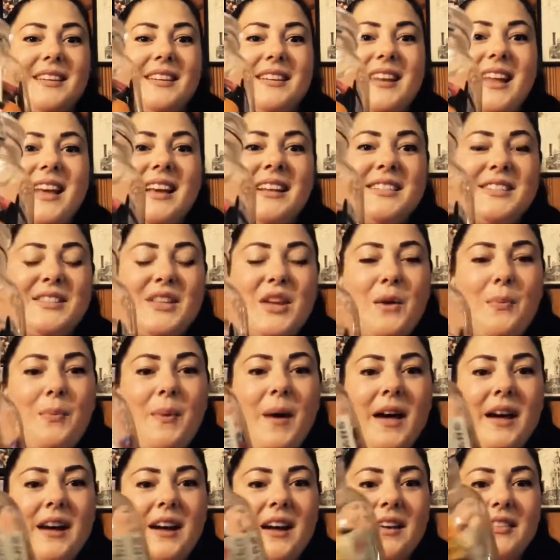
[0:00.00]
Next up,
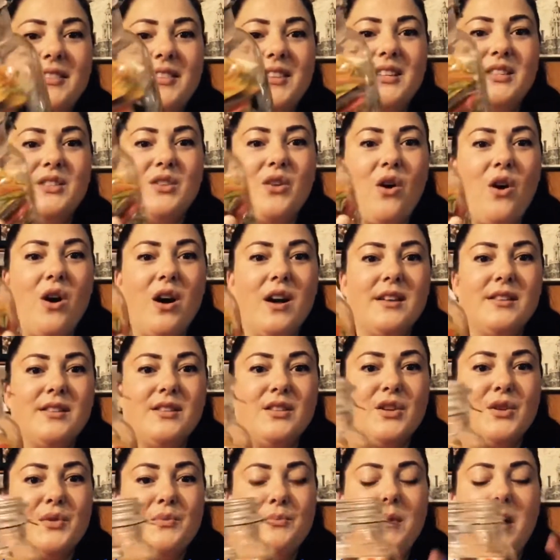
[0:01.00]
I got this
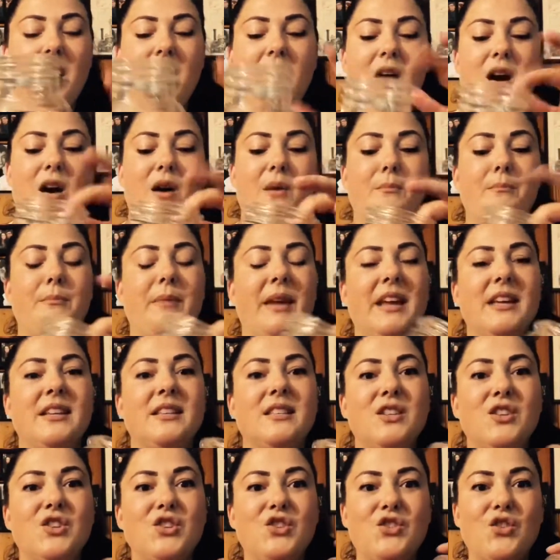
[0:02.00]
awesome um,
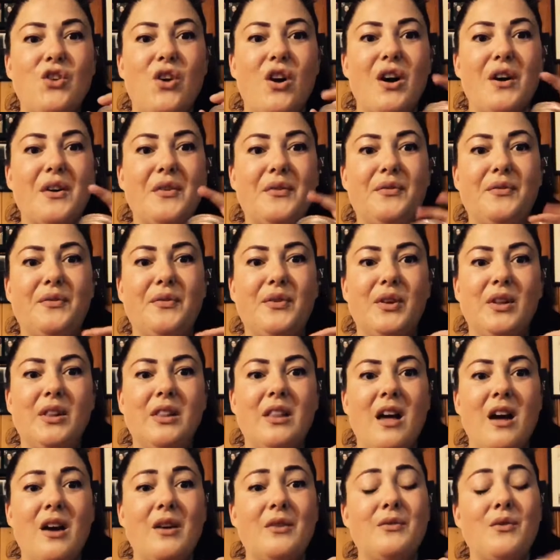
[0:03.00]
mason jar
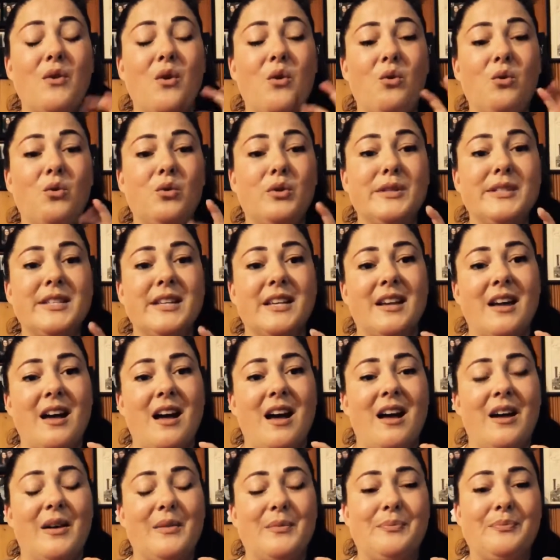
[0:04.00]
full of old
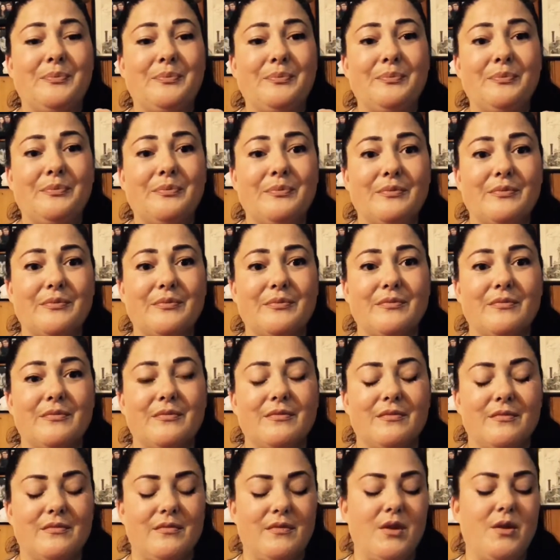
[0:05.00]
um,
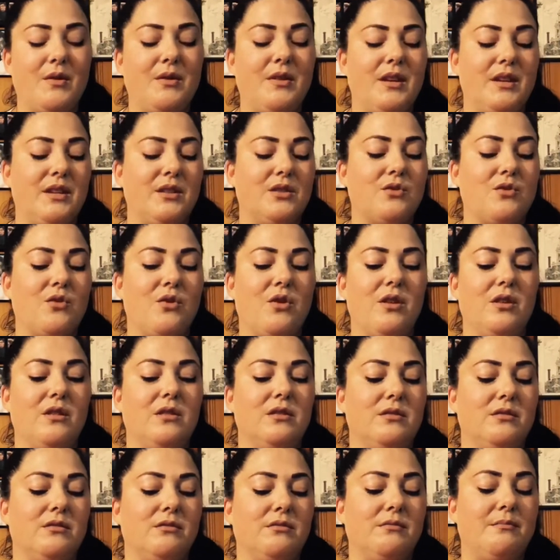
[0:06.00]
are these
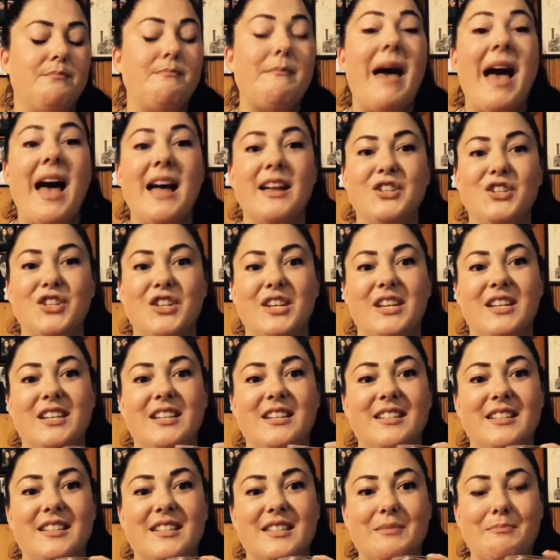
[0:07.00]
called?
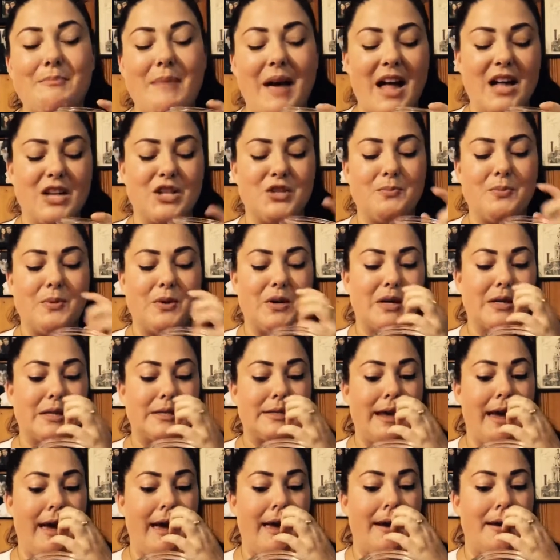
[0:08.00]
Matches,
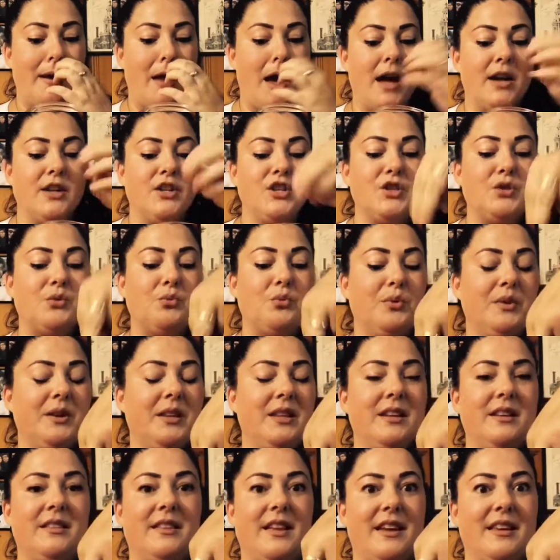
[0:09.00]
matchbooks. And I just
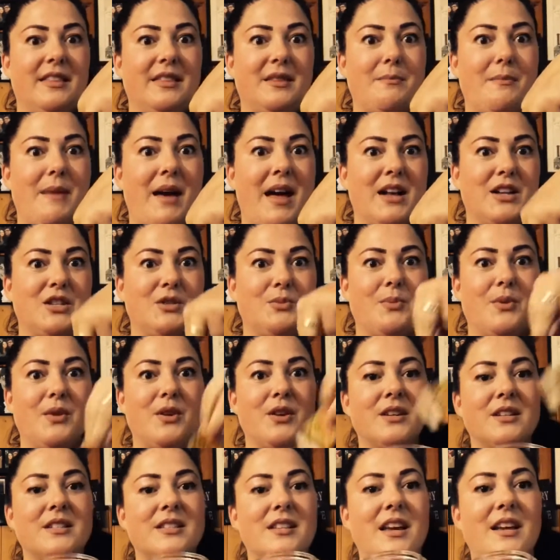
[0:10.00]
really like the
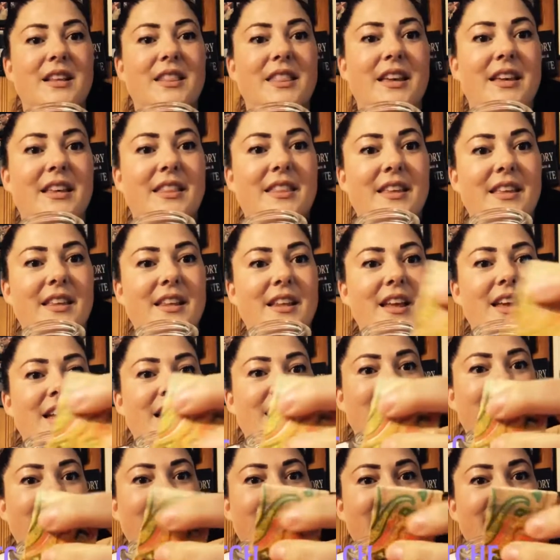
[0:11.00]
matchbooks. I think that
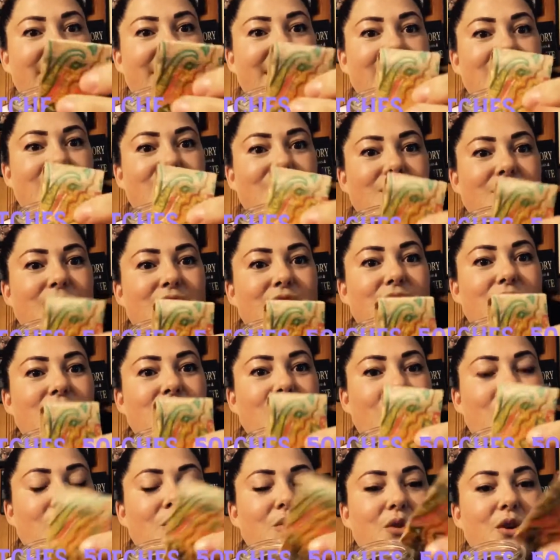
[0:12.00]
like these are
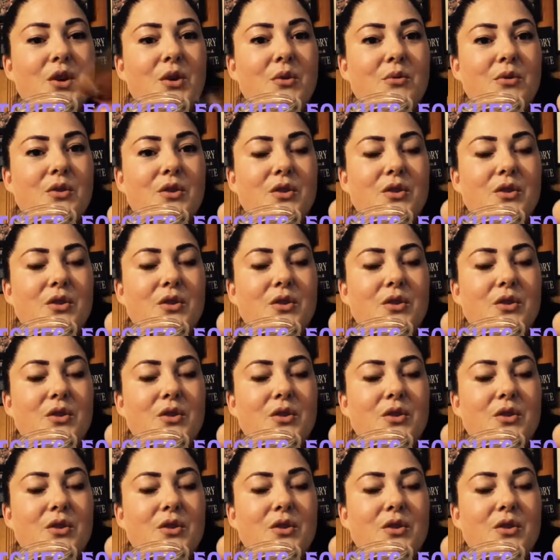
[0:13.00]
so cute.